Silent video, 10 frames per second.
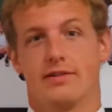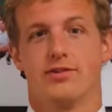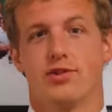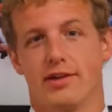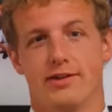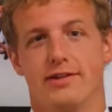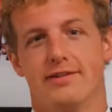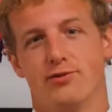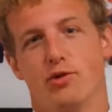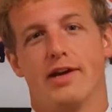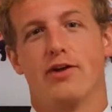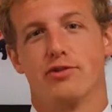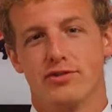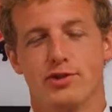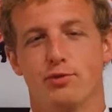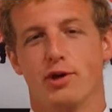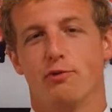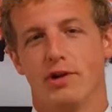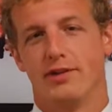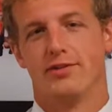and so I had to run out to see what it
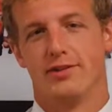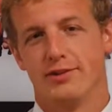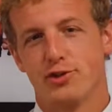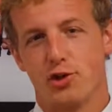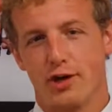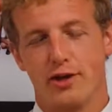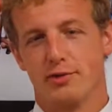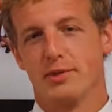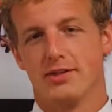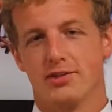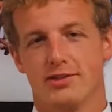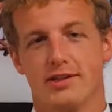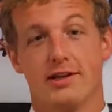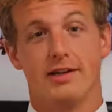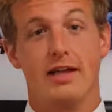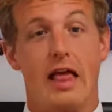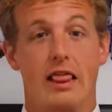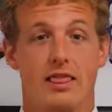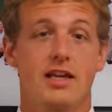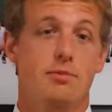was, and turned out to be just a
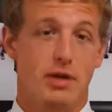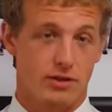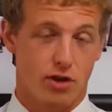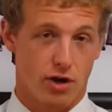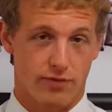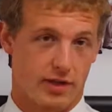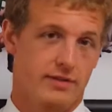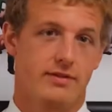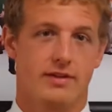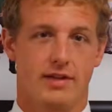ladybug larva.